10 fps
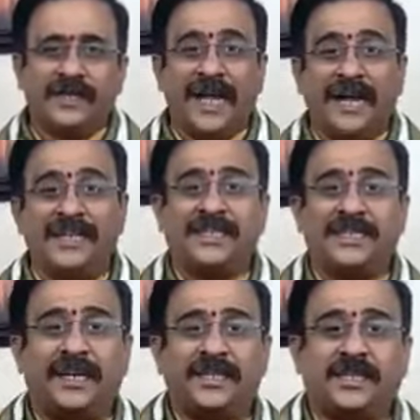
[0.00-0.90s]
That is
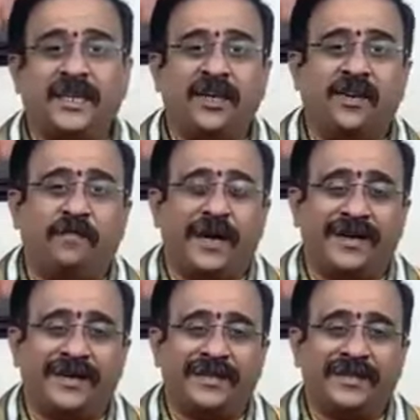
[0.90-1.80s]
the destiny of
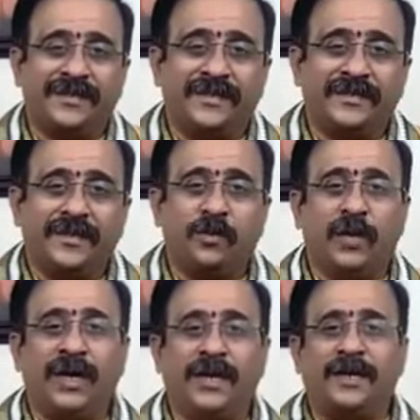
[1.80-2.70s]
Bharat,
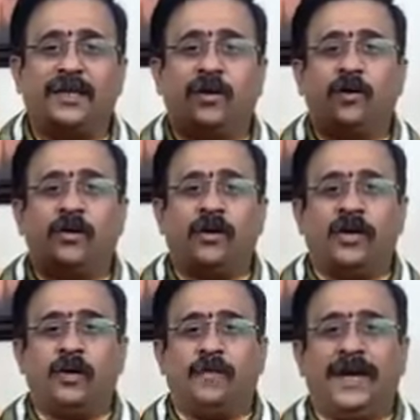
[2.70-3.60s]
to lead the whole
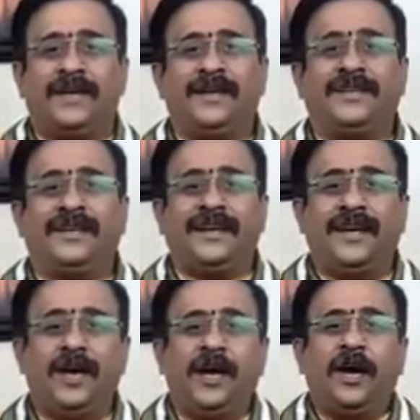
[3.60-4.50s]
humanity